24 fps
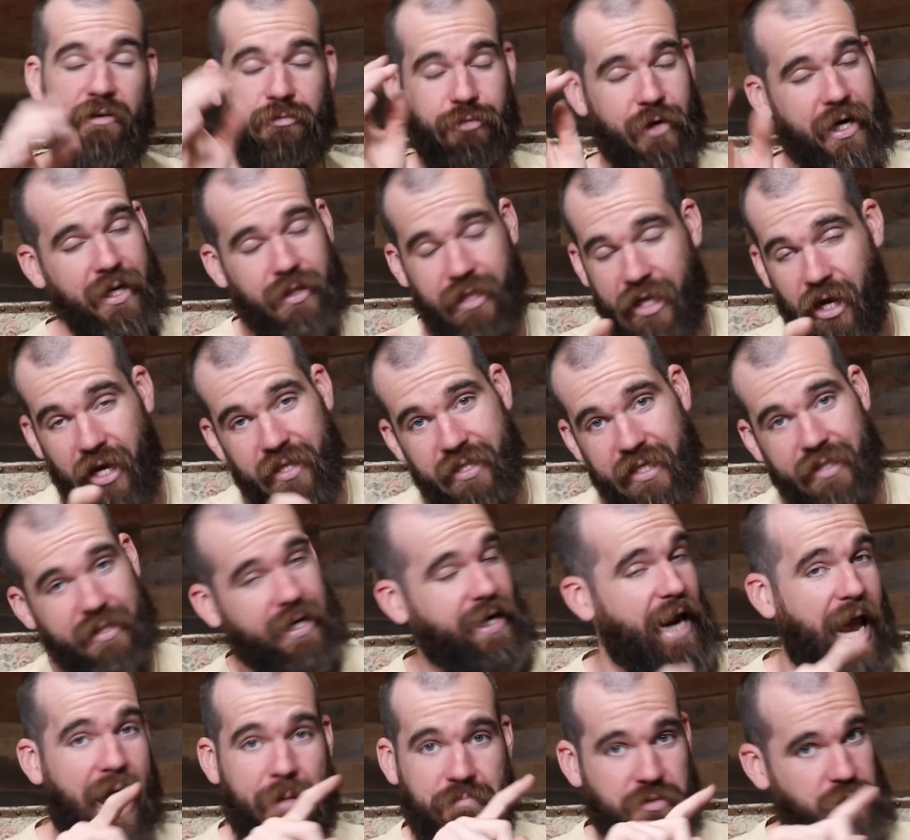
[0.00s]
And frankly, I think
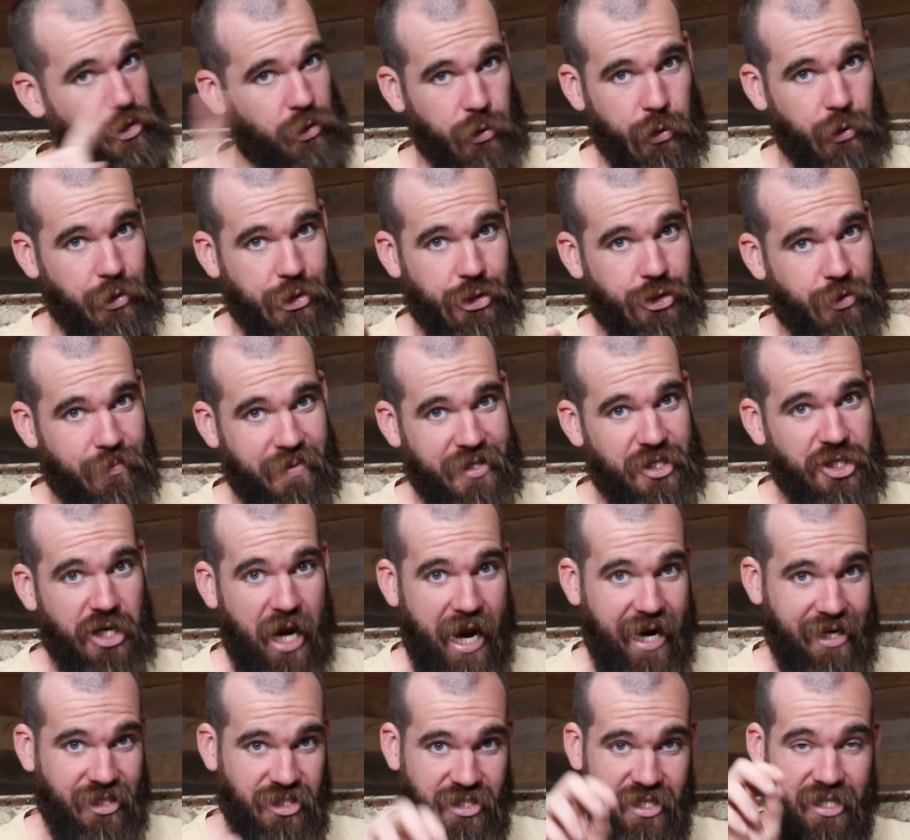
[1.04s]
that absolutely should be
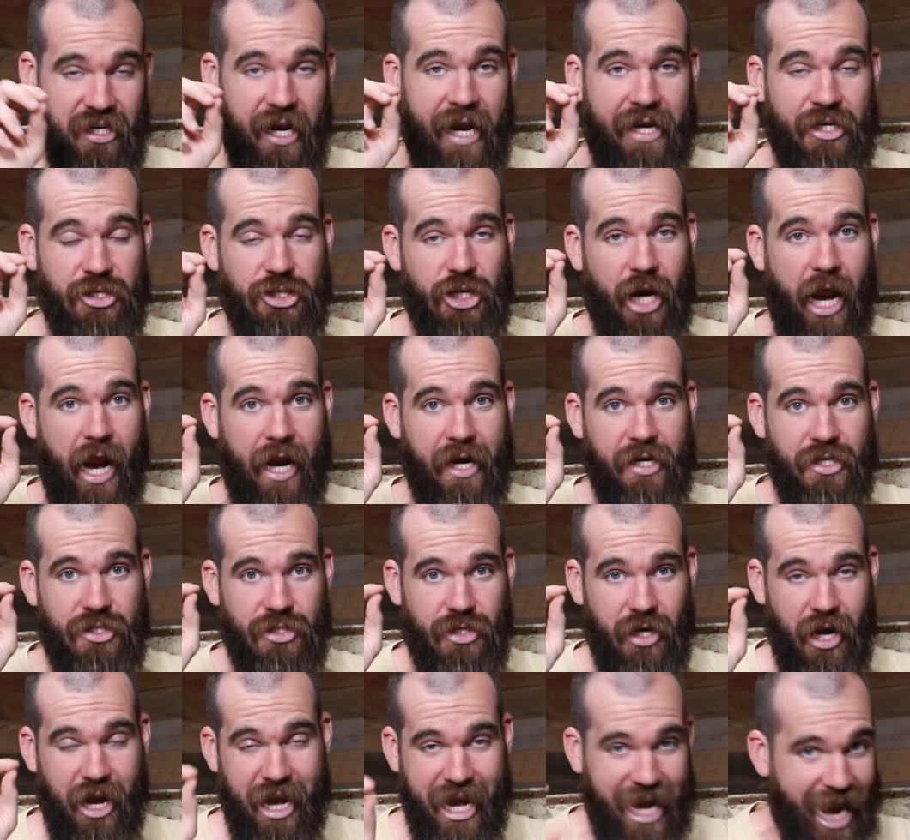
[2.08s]
changed and
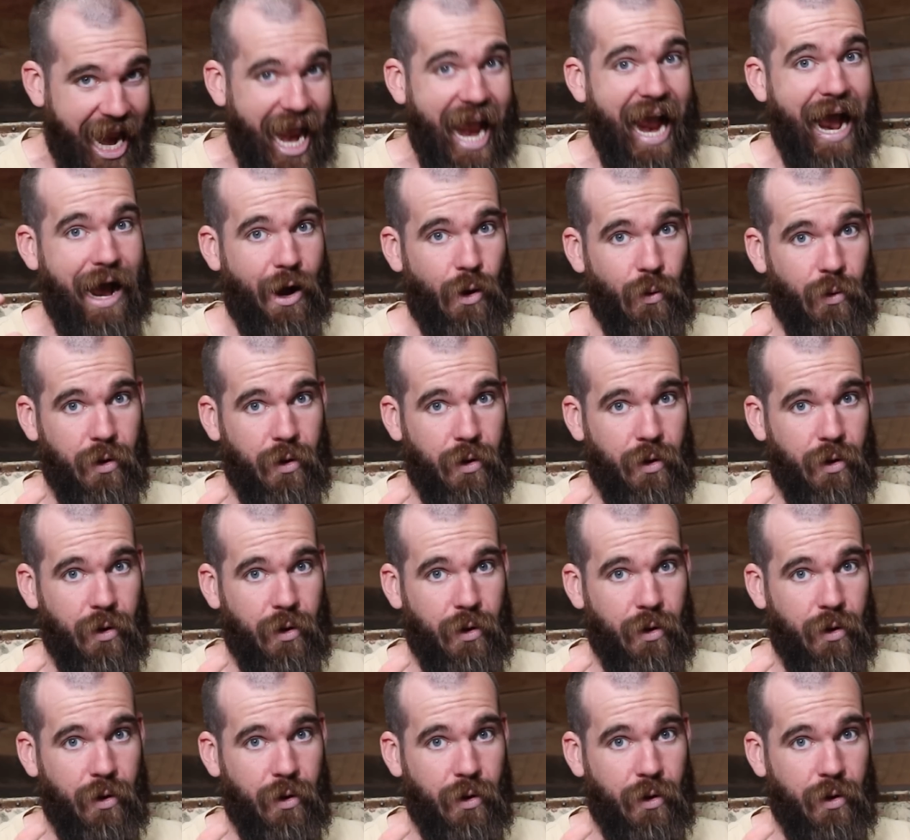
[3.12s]
changed now.